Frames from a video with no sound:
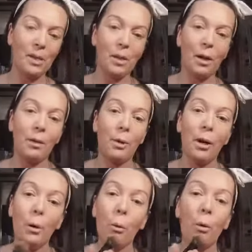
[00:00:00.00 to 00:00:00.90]
So
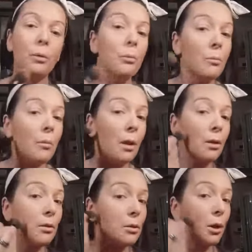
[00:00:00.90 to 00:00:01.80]
anyway,
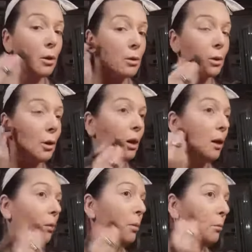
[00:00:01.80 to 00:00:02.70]
I'll just contour a
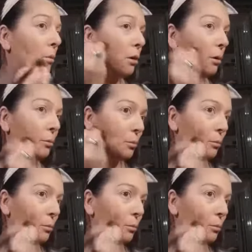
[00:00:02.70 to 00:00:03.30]
little bit more.